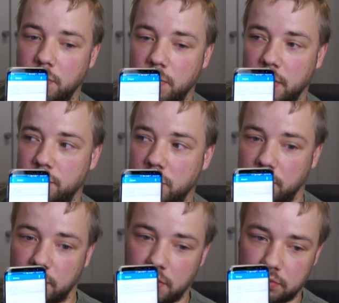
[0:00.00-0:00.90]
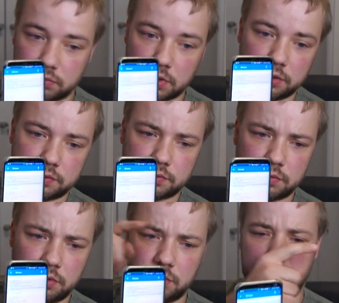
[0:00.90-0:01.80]
my browser right
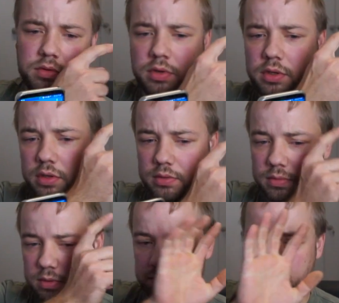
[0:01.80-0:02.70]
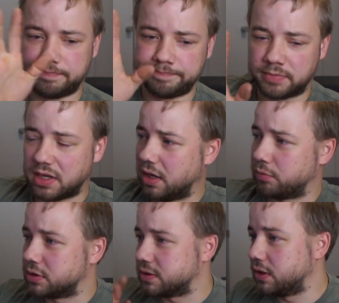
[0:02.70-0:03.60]
here or here. I
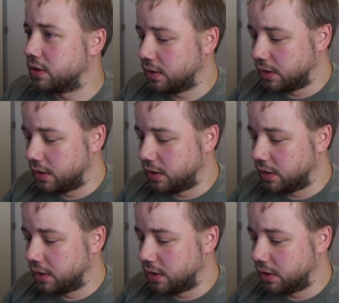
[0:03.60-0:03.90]
will see.